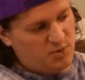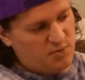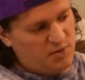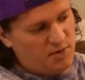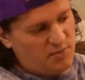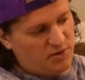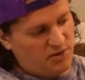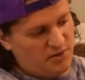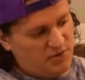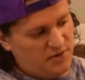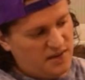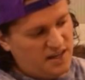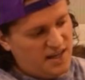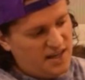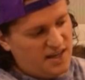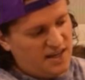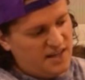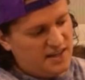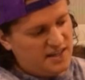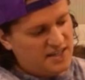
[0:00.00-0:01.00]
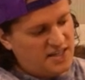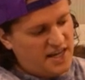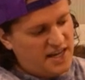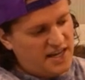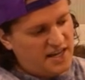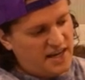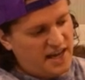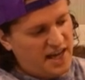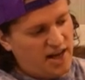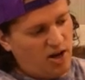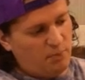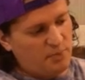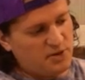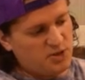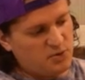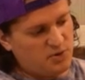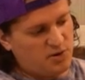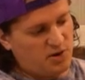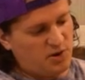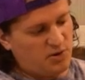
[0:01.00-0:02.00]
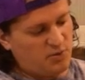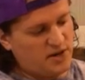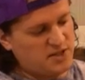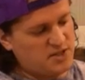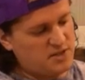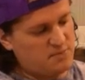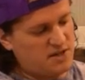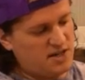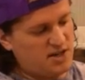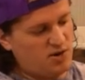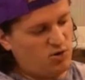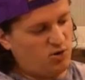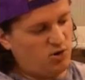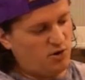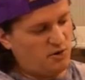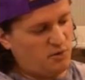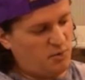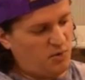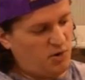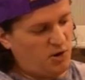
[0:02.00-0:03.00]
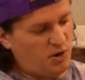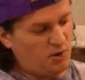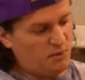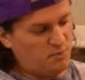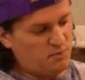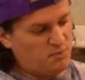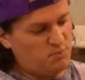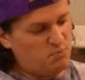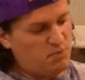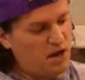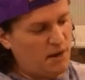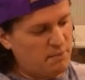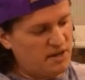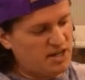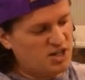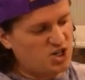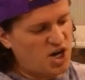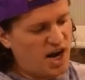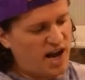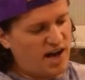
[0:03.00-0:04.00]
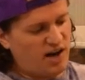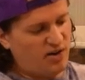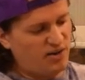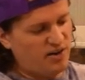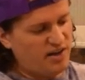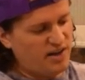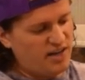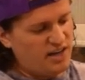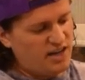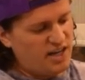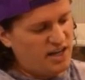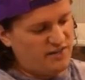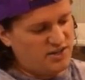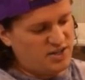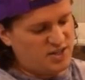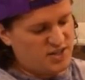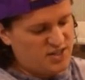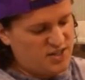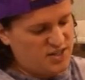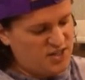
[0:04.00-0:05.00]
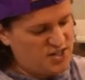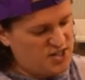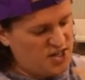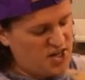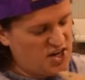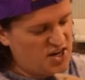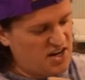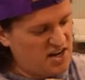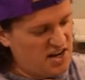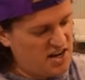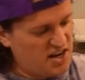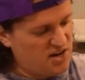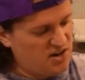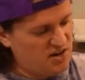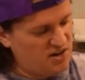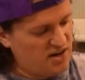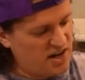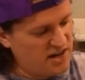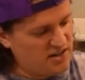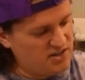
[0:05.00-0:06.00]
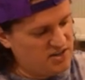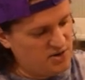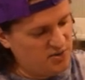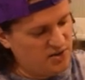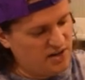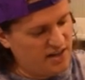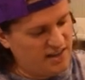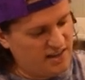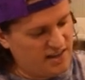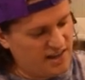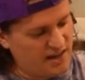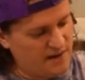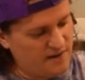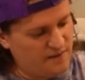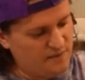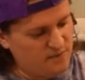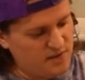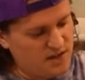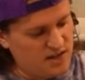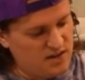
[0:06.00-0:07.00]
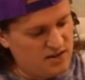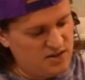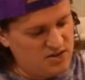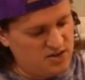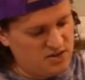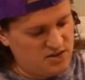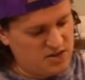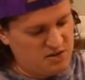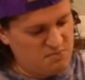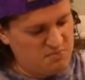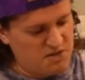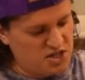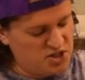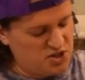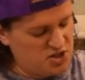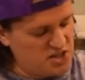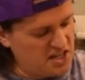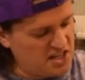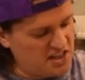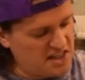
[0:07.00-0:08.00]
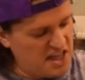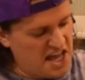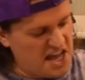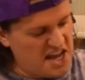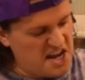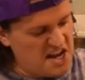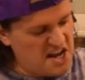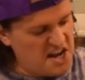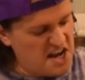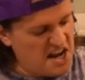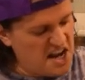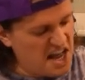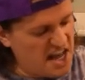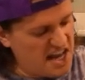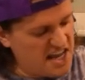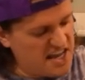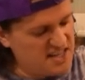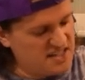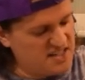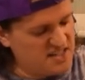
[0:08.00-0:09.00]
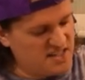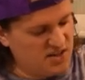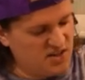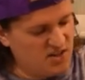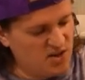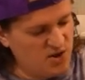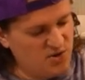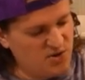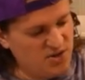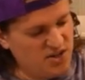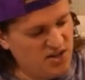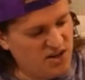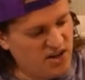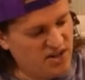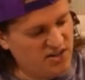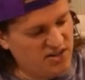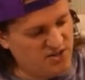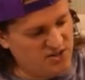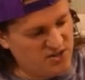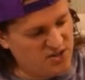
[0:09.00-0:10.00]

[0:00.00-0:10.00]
remember, this ain't gonna help us with our recipe or our puppy chow if it's just sitting here not doing anything. So just make sure you get that nice and coated on your